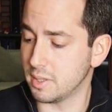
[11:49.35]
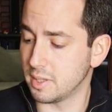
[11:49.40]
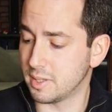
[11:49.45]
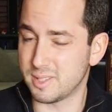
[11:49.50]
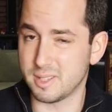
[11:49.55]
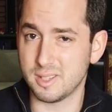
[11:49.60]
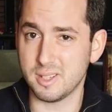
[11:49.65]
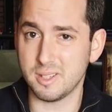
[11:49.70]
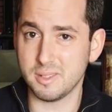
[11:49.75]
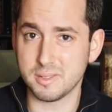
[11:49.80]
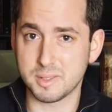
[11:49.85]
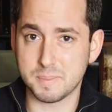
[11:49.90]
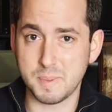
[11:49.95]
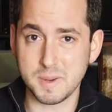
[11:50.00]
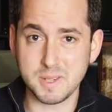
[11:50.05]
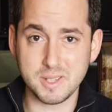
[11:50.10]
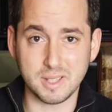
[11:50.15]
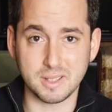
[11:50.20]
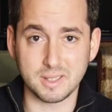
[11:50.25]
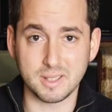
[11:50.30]
Because you know,
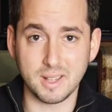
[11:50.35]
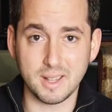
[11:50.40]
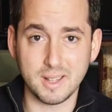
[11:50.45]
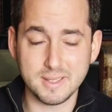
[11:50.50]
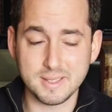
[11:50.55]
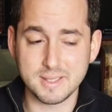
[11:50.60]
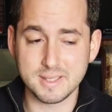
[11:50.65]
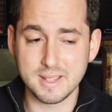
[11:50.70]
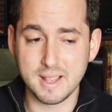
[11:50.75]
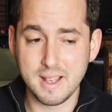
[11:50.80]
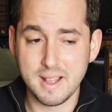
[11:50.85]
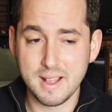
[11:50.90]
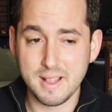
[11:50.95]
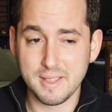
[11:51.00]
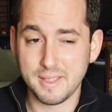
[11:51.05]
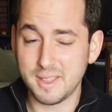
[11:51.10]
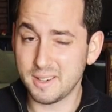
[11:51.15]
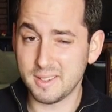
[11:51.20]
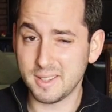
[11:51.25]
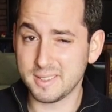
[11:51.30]
especially clients,
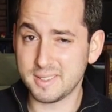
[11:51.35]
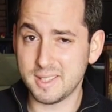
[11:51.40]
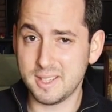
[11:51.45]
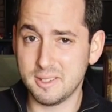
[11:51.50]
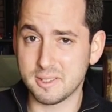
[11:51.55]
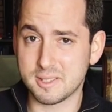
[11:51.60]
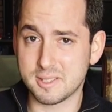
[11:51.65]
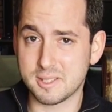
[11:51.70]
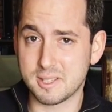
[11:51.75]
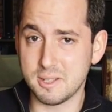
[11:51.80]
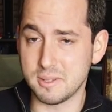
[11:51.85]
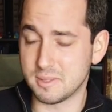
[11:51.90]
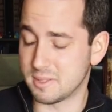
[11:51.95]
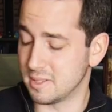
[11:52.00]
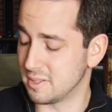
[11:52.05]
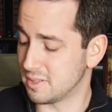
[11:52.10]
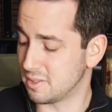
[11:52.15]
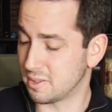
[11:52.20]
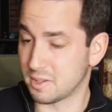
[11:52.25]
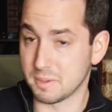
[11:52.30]
they don't like to hear
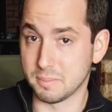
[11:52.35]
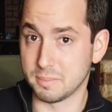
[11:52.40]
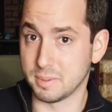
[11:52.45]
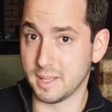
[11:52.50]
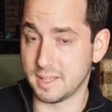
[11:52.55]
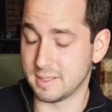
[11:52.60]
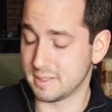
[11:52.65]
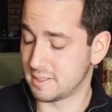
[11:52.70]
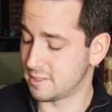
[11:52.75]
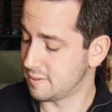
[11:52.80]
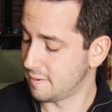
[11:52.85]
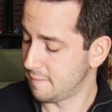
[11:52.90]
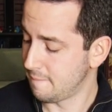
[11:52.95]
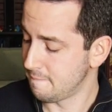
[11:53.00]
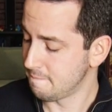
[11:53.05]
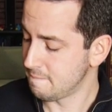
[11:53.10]
excuses or complaints.